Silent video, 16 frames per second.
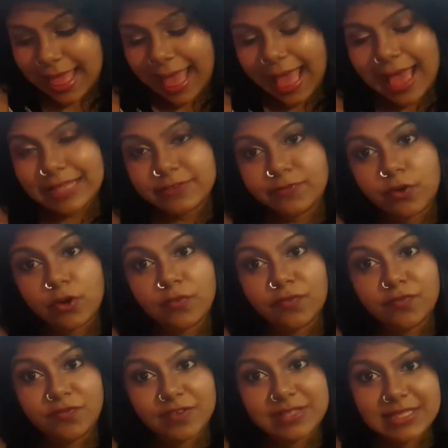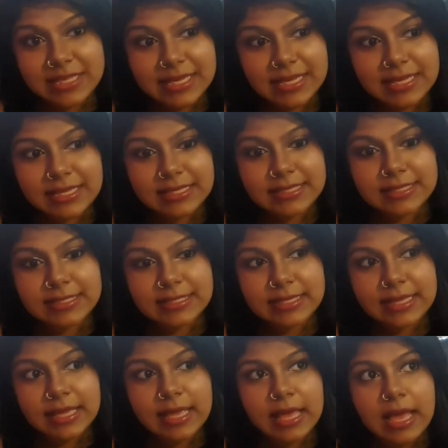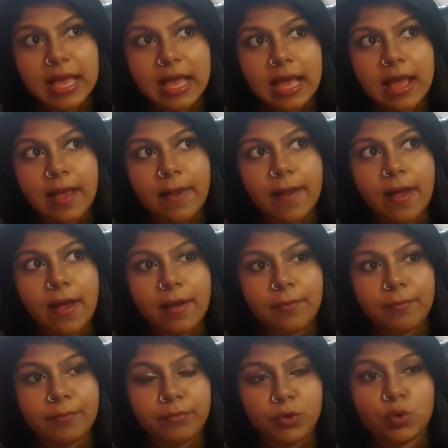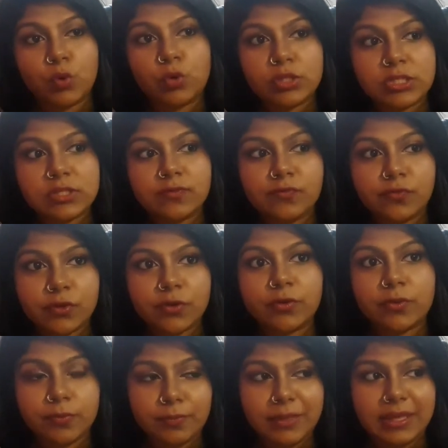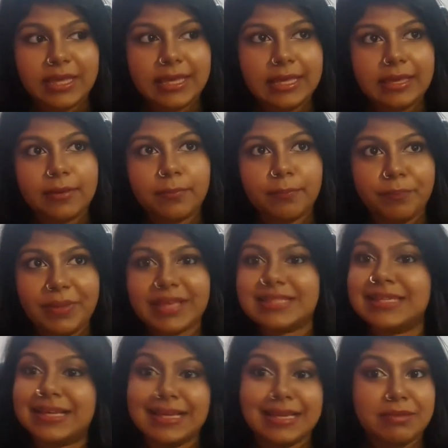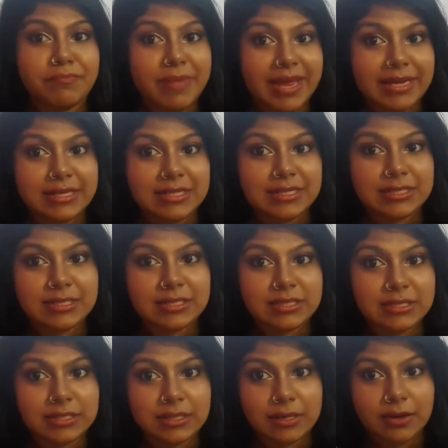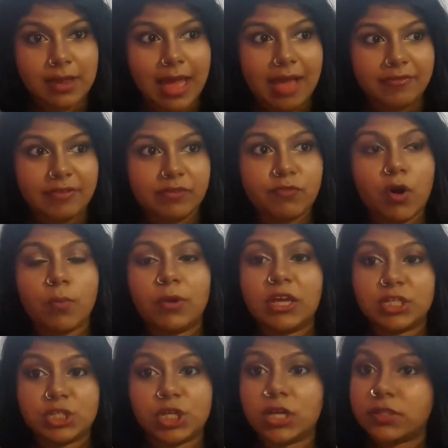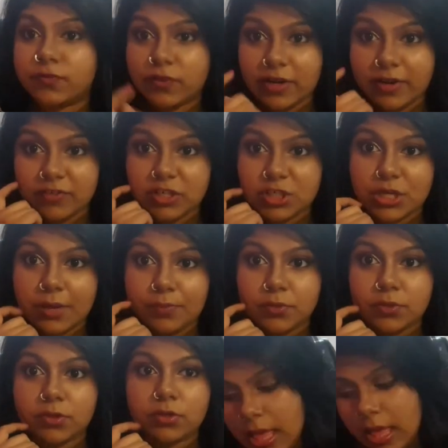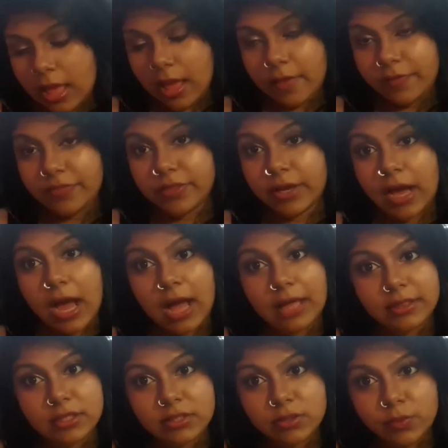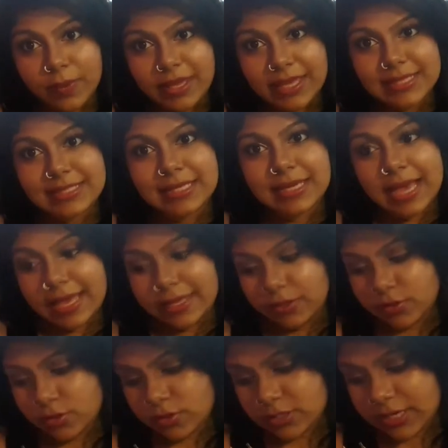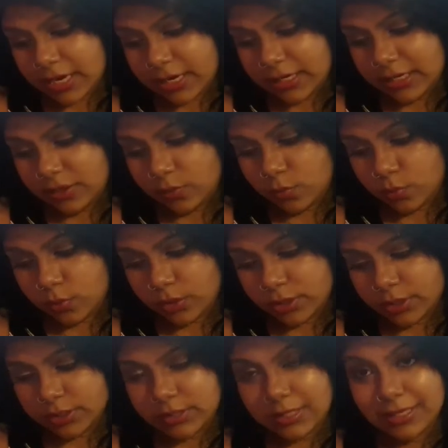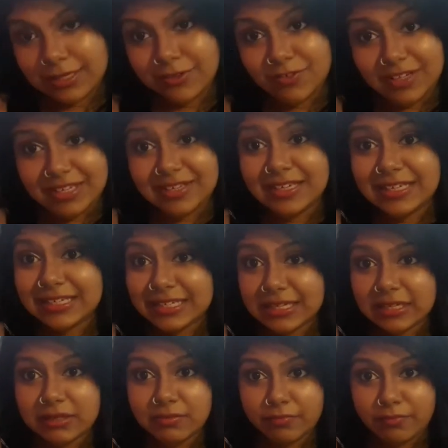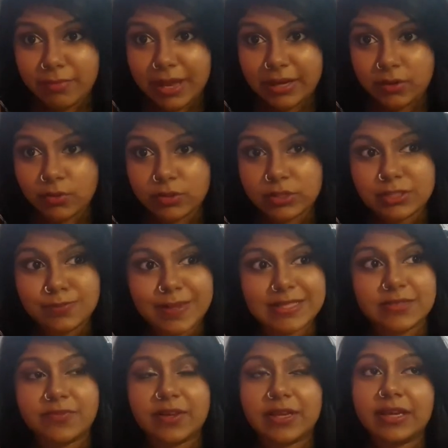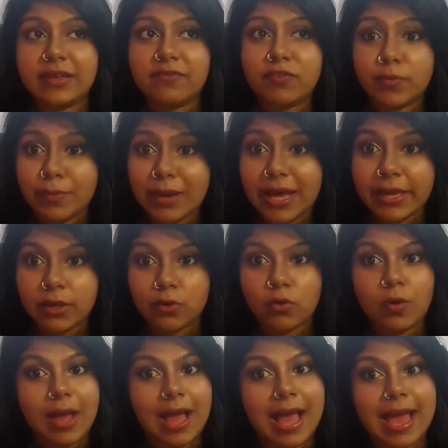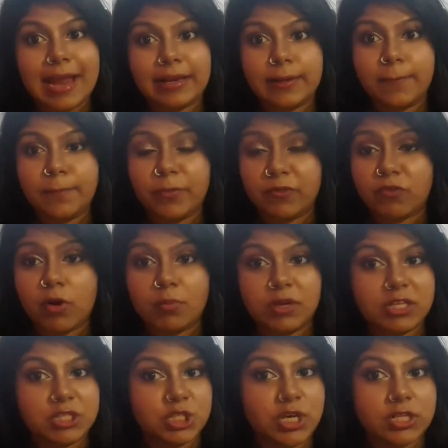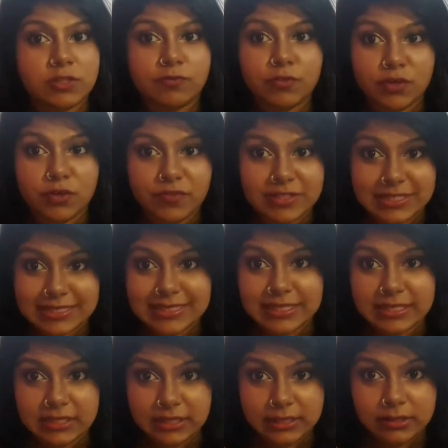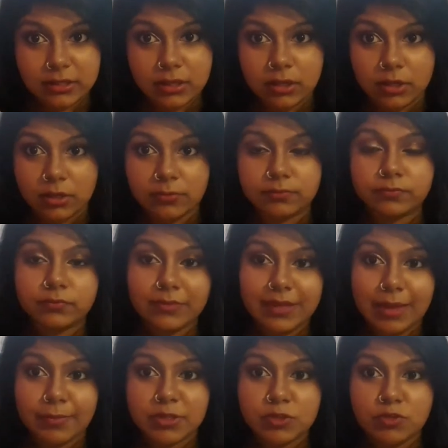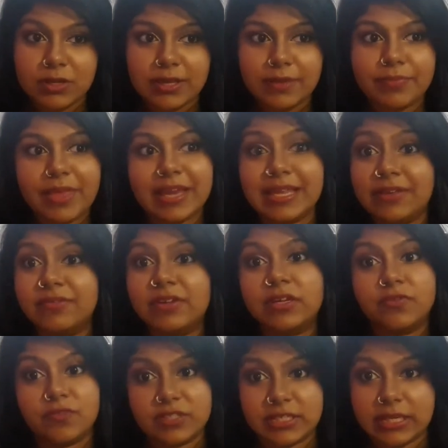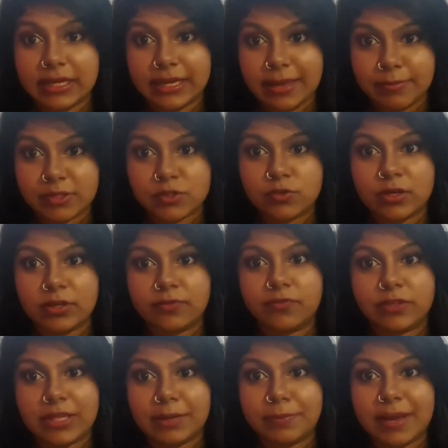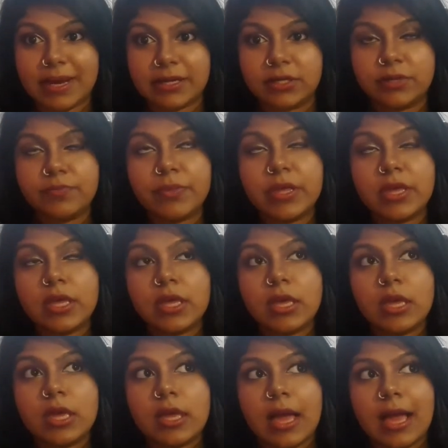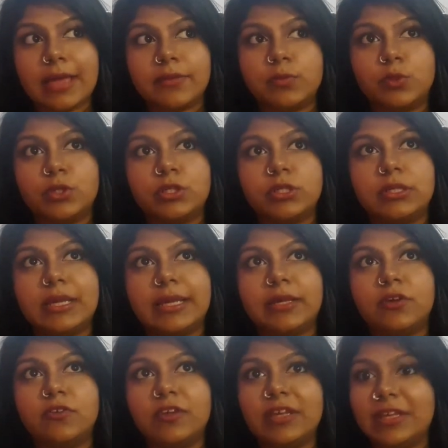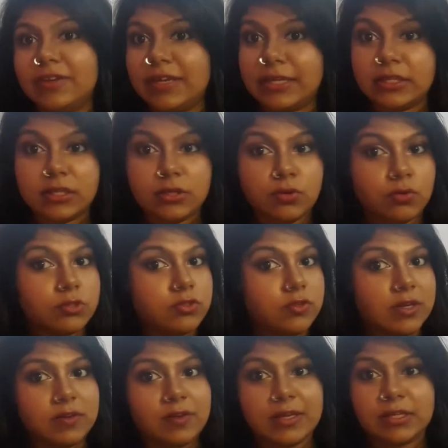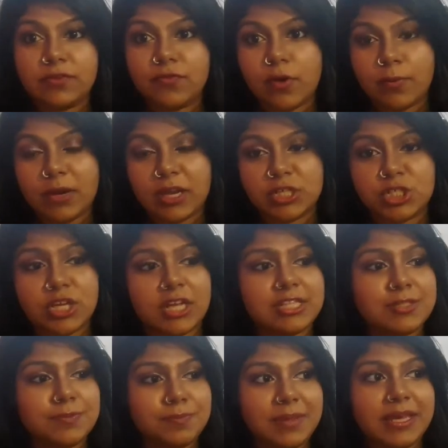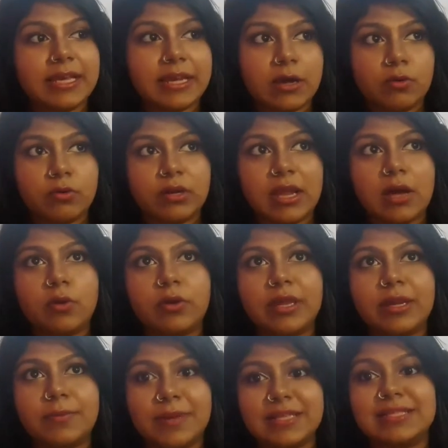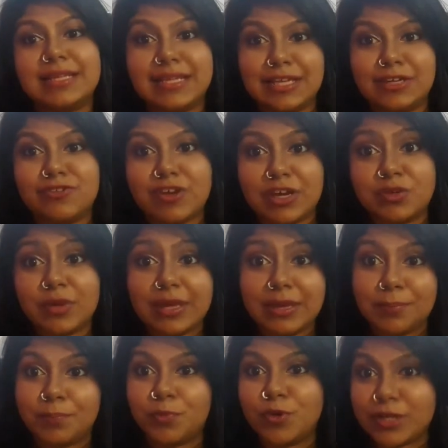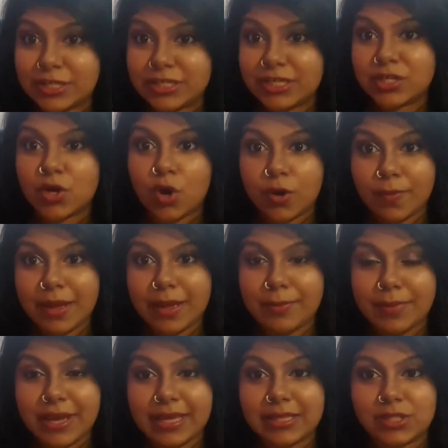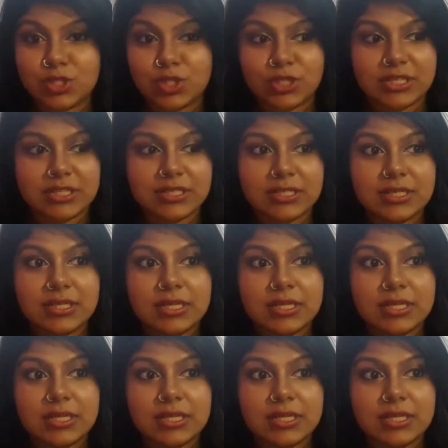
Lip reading: As for physics, notes for me basically meant having formula charts for every chapter. The other ways that I used to study was rereading my notes, specifically for bio, and the formula charts for physics and chemistry, and even in physical chemistry for that matter. I would reread the notes, reread the formula charts, speak it out loud, and basically try to imprint it on my mind, so that,